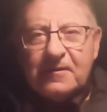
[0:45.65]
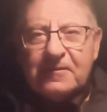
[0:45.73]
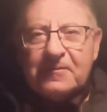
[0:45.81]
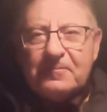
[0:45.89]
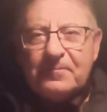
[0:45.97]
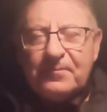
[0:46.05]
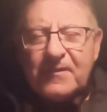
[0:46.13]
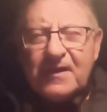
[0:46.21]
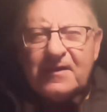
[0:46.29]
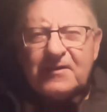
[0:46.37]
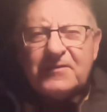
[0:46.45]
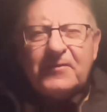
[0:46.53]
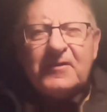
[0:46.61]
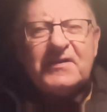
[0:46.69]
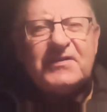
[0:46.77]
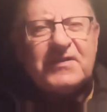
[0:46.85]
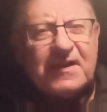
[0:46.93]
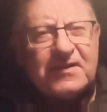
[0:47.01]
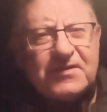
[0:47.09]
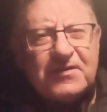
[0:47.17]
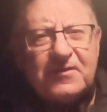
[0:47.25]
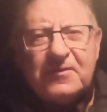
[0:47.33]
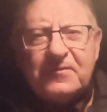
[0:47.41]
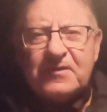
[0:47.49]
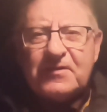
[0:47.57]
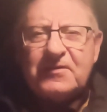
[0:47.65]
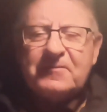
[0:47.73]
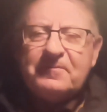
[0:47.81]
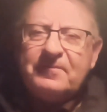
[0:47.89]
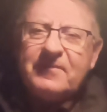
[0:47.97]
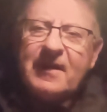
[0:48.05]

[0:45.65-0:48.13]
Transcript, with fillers: Um, it's a very set service.